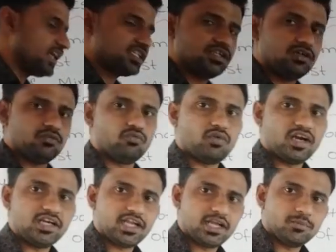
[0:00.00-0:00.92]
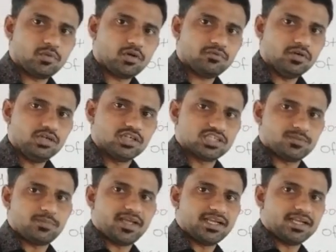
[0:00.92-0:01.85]
as one type
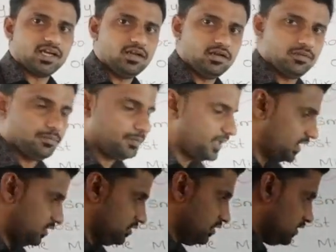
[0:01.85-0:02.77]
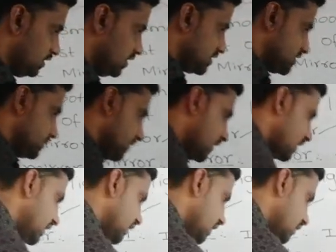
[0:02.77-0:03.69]
of spherical mirror.
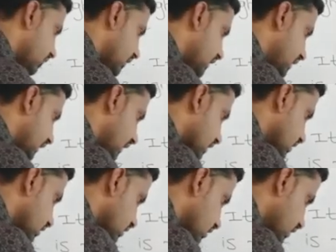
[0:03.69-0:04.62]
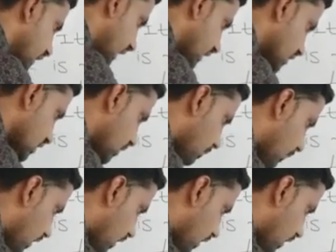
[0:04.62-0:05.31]
Similarly, if I take another